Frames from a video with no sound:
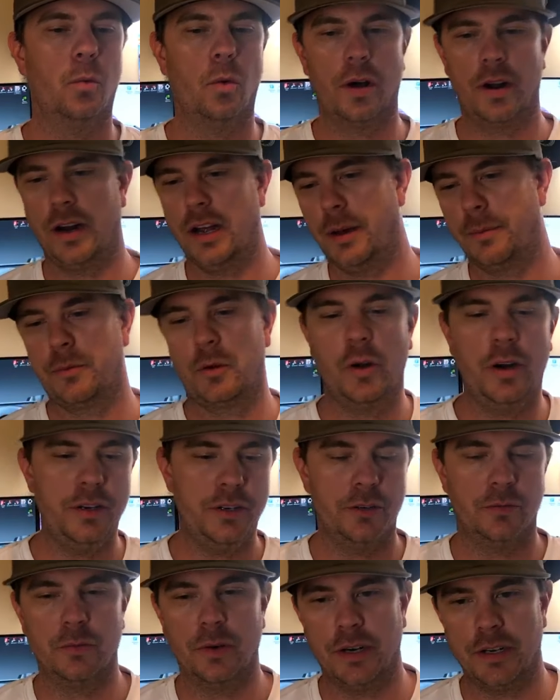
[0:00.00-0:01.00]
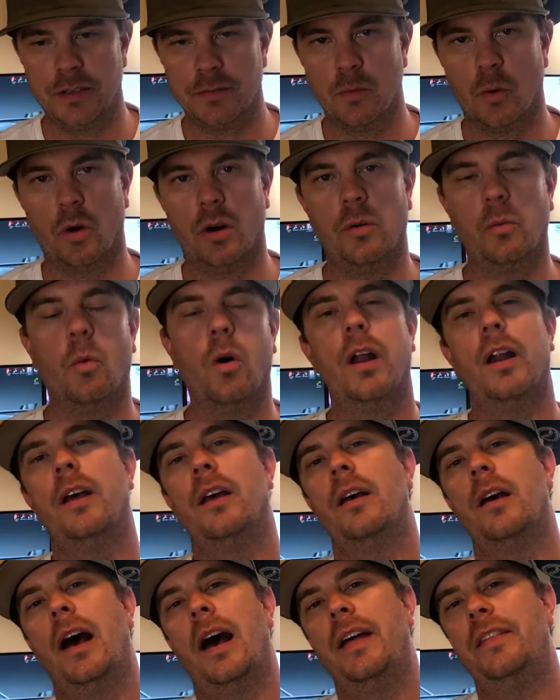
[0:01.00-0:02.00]
want to upgrade your rigs more and want
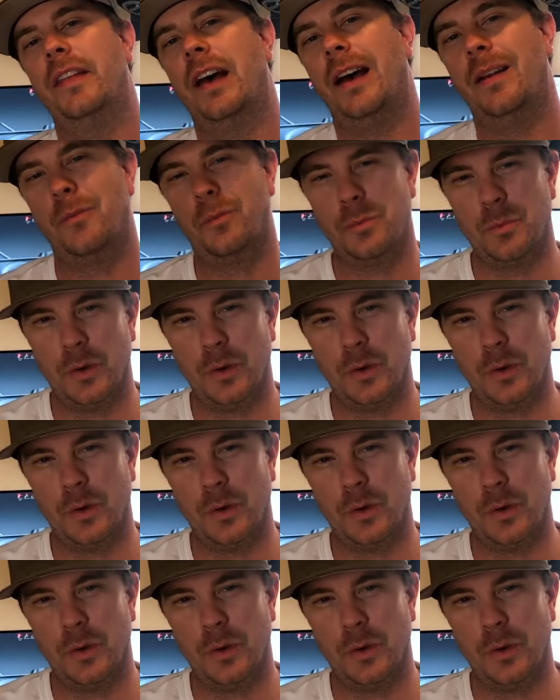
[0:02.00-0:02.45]
to add that